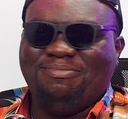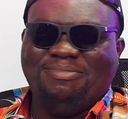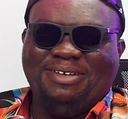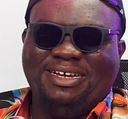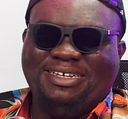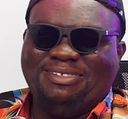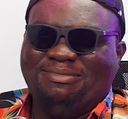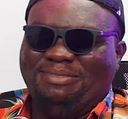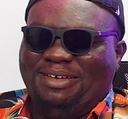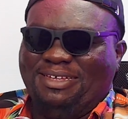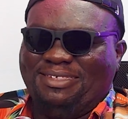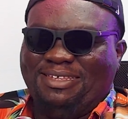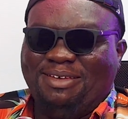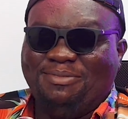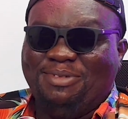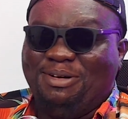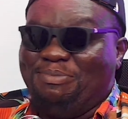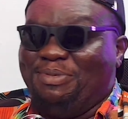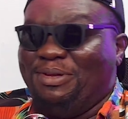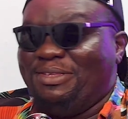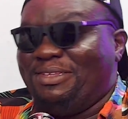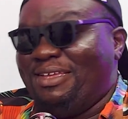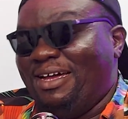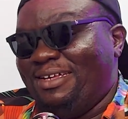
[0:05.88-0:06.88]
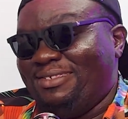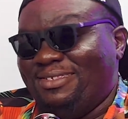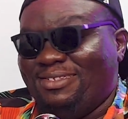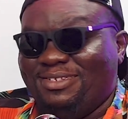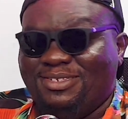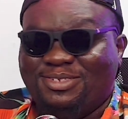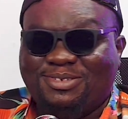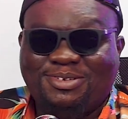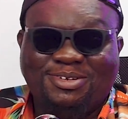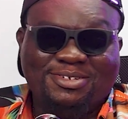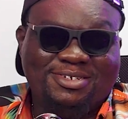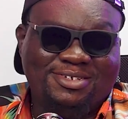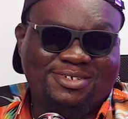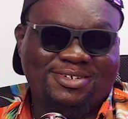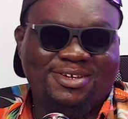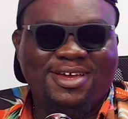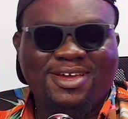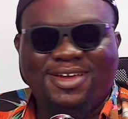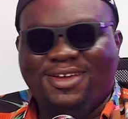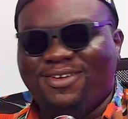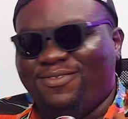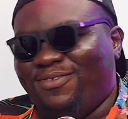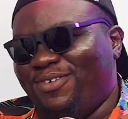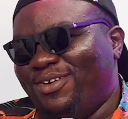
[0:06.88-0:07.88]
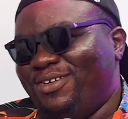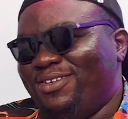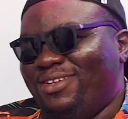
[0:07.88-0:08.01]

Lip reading: best basketball podcast in this country for